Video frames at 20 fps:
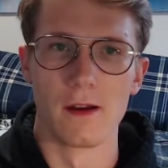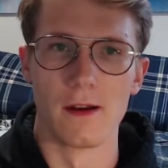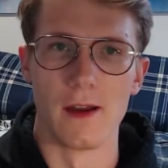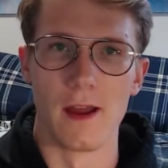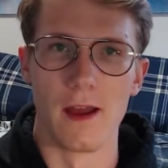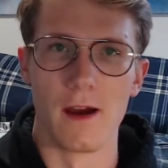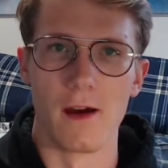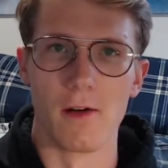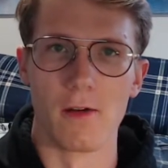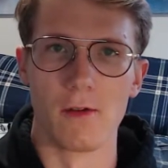
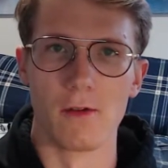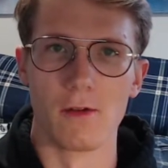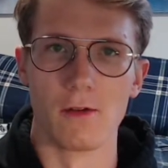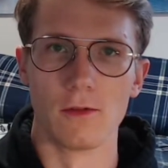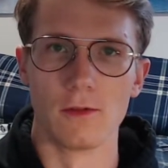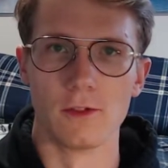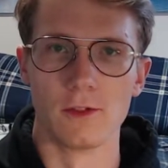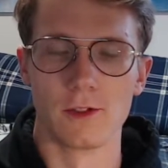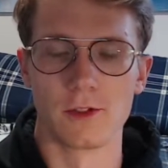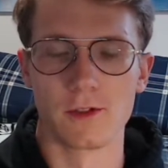Now,
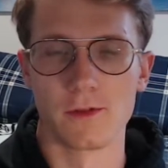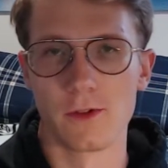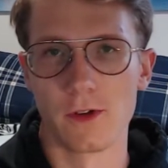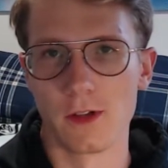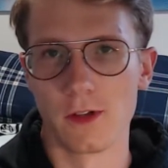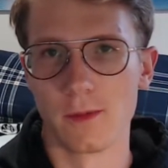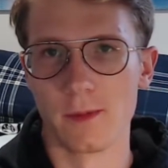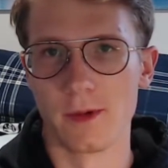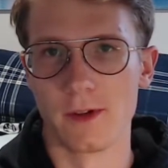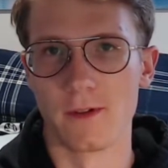just for a
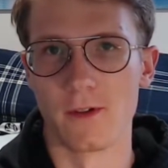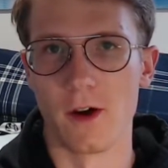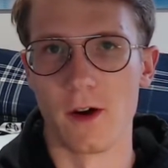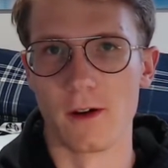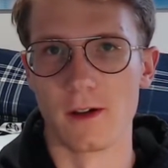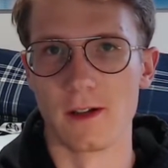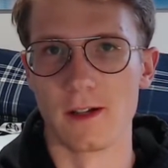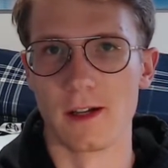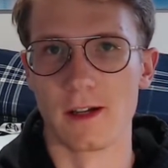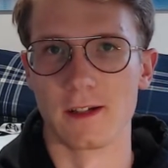little bit of
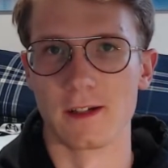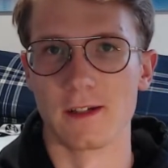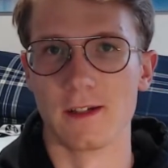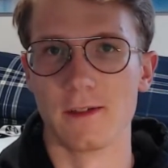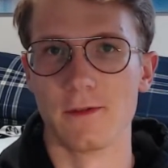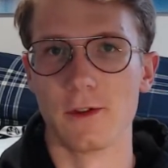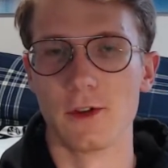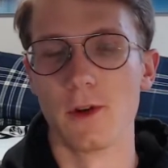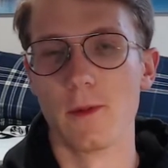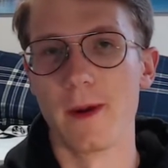context,
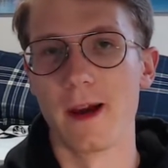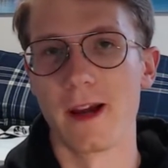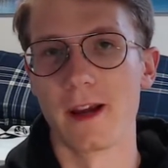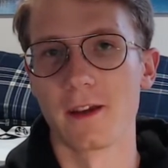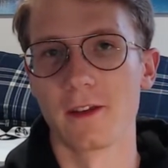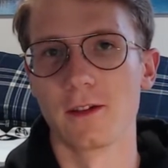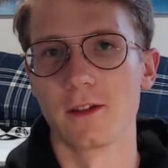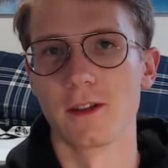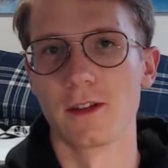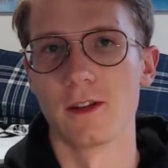if you go back
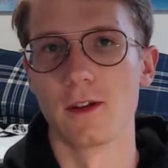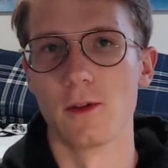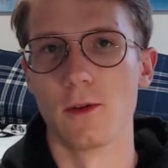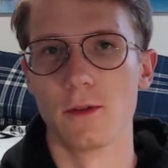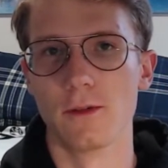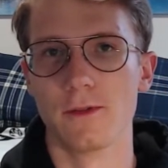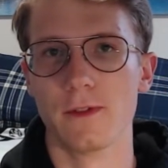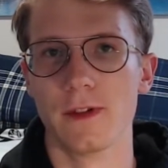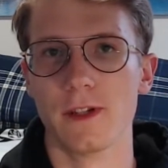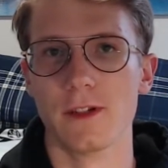and look at the
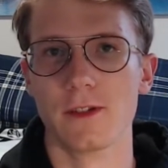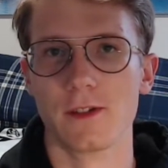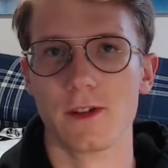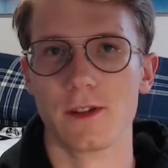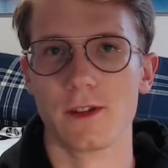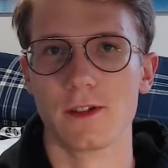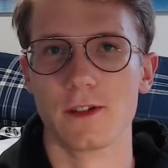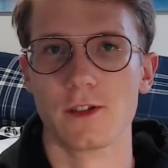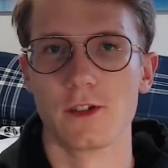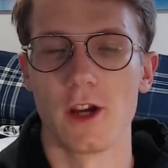old videos
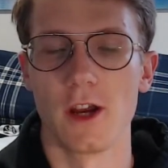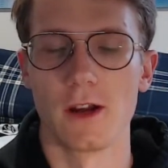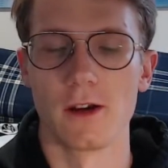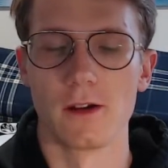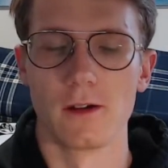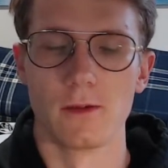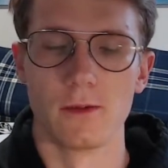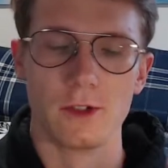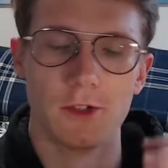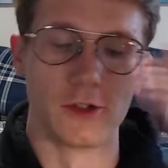on this
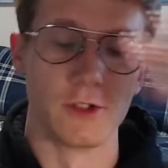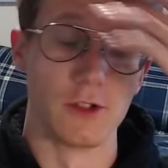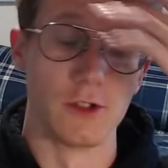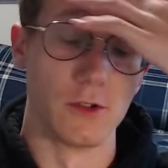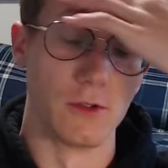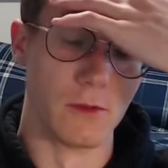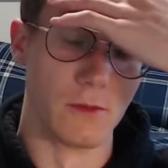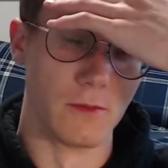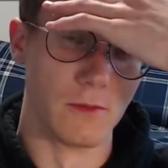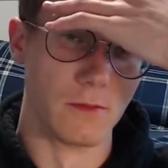channel, which
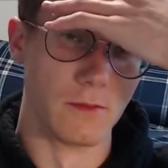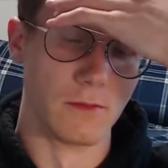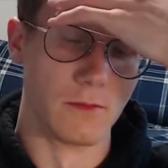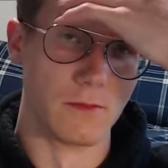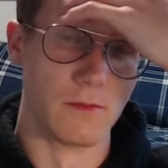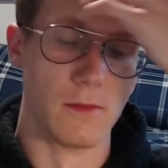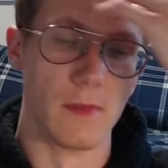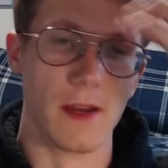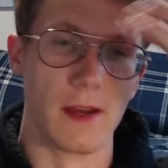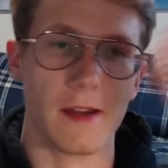you
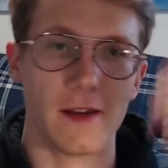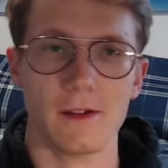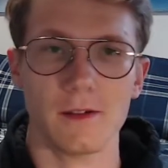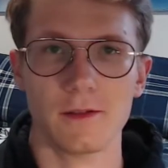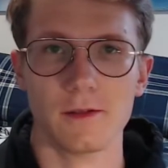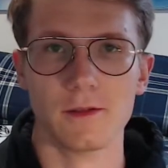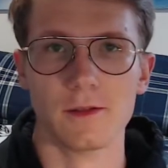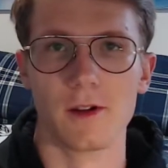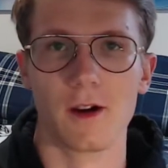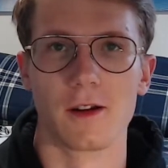may
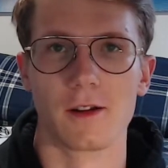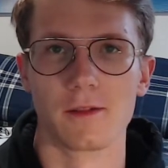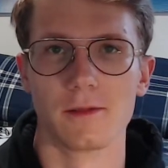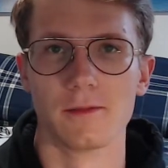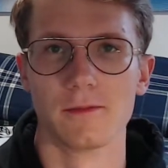not,